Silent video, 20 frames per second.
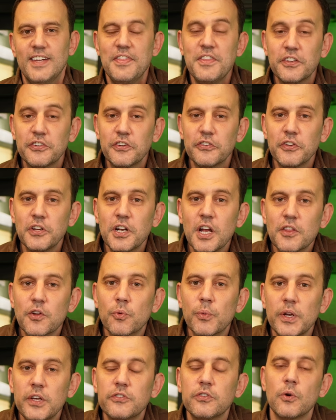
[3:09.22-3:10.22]
And this is another
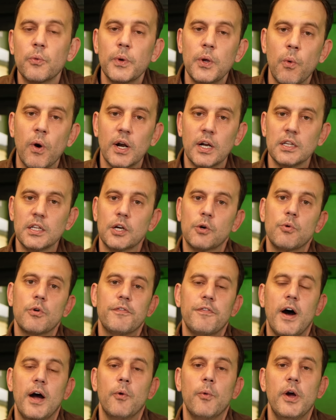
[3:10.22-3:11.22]
reason we want to
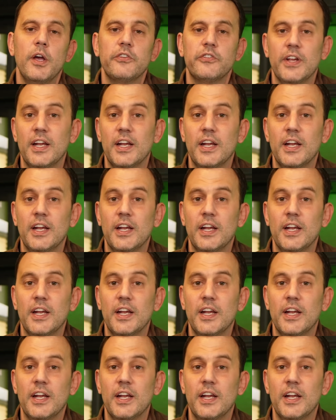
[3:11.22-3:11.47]
liquefy waste.